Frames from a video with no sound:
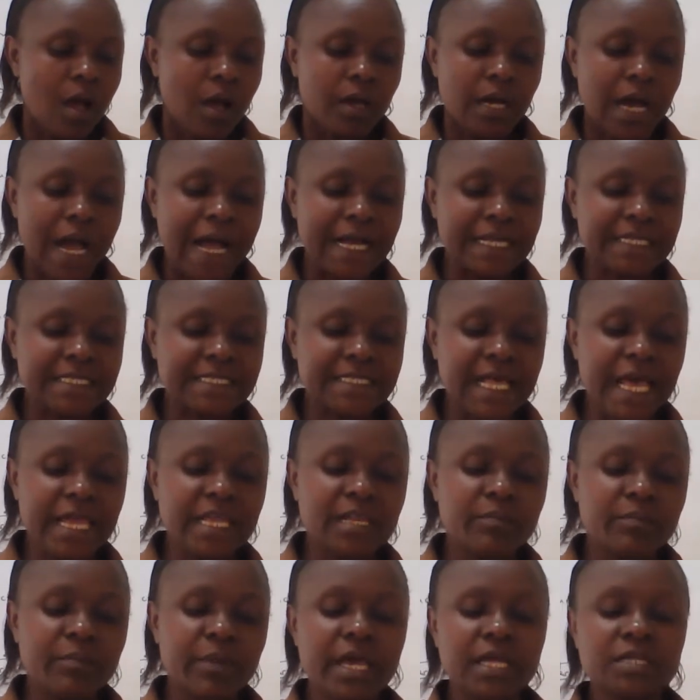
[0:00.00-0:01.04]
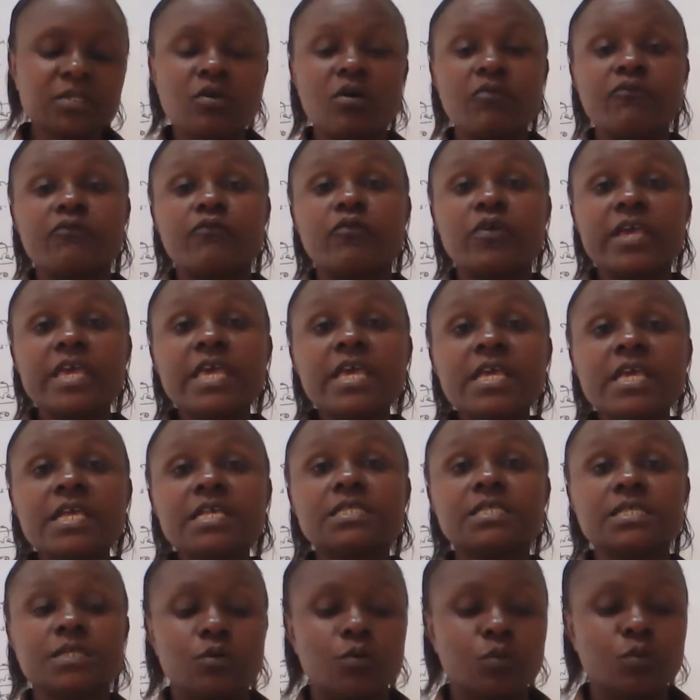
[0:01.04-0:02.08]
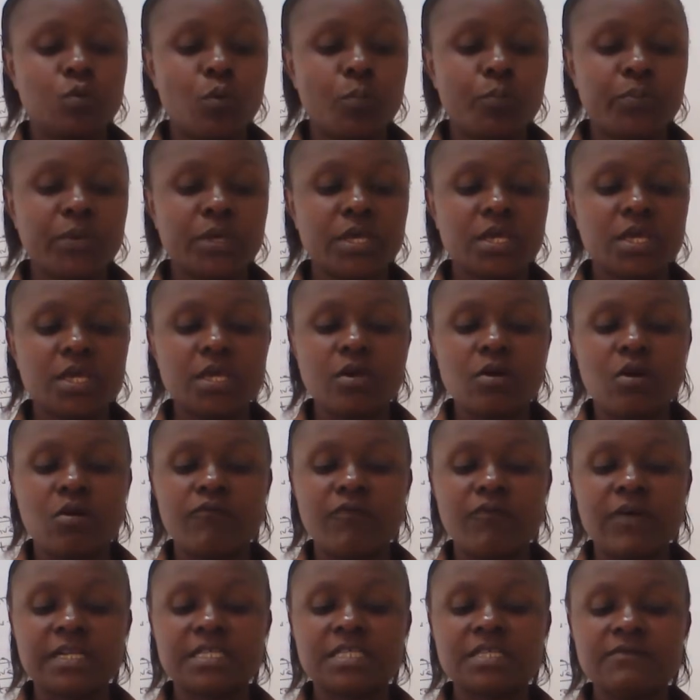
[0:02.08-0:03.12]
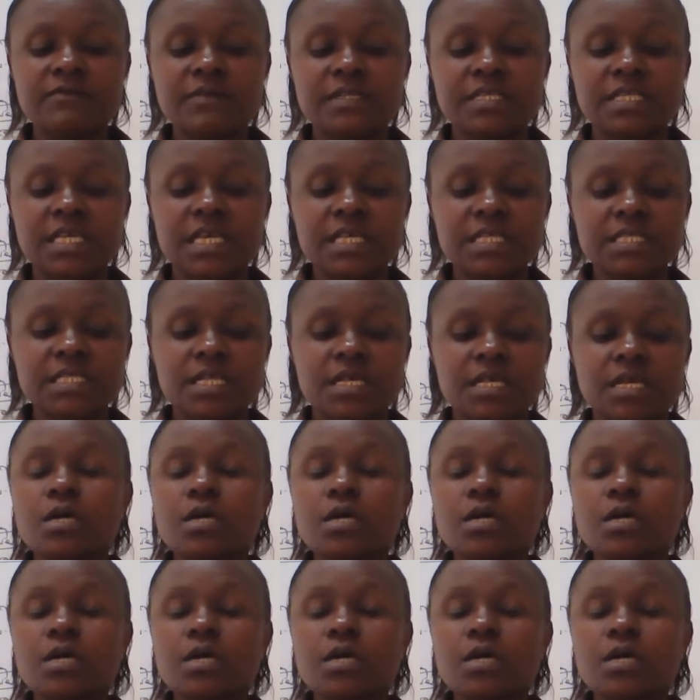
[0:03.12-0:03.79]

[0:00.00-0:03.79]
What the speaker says: assignment of each grouping of activities